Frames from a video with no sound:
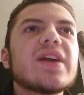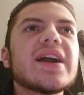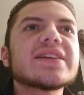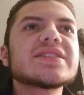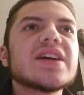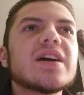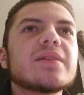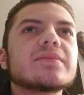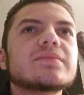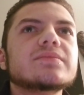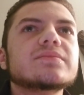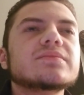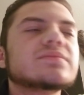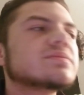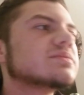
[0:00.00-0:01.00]
act up.
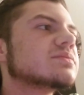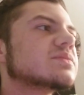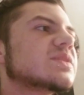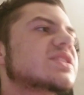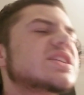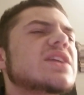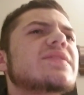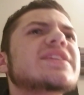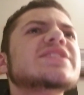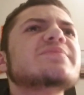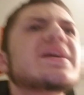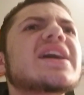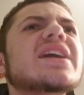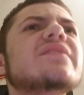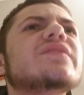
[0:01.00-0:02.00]
Steven's a
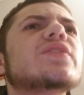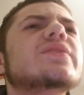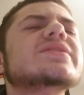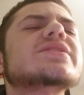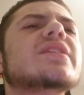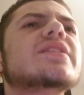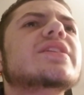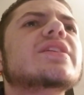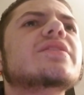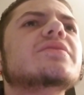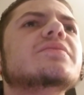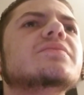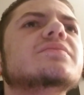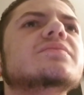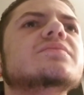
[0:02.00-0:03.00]
bad influence on you.
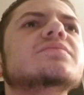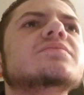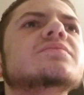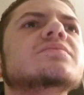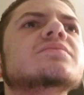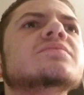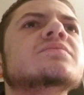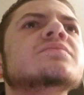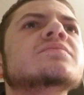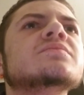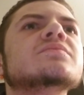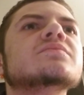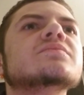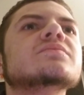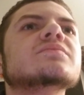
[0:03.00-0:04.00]

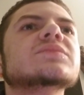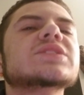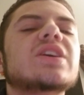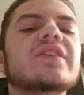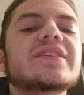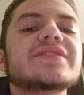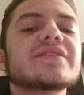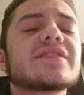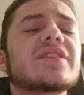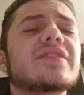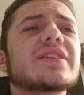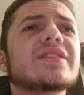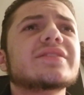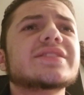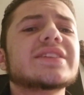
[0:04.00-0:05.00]
Oh, he's looking all
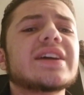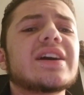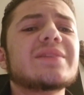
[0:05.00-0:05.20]
guilty now.